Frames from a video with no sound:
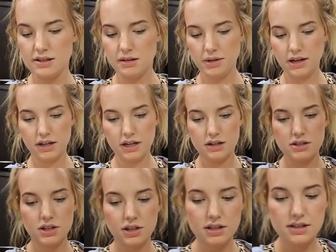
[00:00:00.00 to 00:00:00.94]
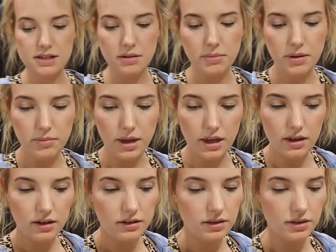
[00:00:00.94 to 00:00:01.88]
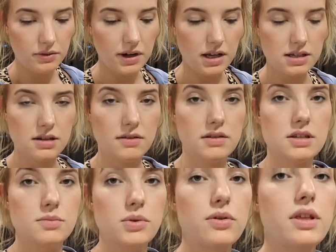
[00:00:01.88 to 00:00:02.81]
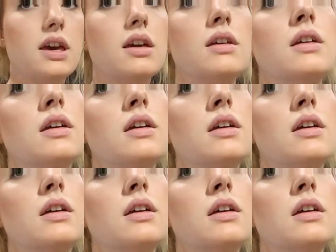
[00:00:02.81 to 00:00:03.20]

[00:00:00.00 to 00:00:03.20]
up down here so you can see me making the rest of the smoothie.